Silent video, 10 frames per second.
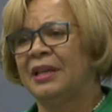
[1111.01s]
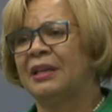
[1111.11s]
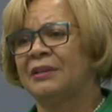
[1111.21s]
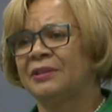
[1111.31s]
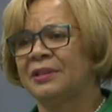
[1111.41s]
in
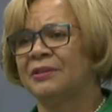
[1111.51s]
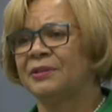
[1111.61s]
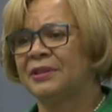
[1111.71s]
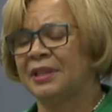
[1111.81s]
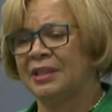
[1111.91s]
our center
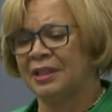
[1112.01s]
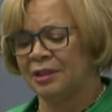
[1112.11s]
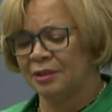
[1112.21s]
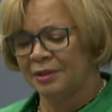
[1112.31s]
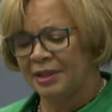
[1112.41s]
city
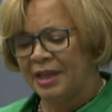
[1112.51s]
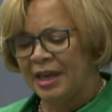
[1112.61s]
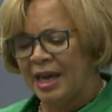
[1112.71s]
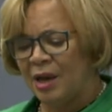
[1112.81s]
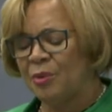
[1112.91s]

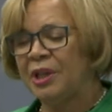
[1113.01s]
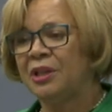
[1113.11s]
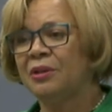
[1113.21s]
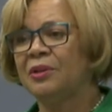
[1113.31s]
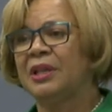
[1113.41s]
and we
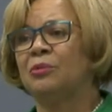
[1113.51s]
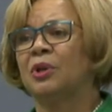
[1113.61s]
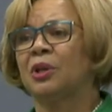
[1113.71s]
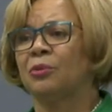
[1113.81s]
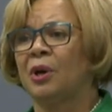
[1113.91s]
knew that it
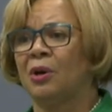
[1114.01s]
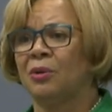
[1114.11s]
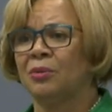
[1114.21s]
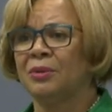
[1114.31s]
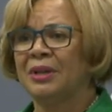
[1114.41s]
would
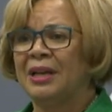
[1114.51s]
grow.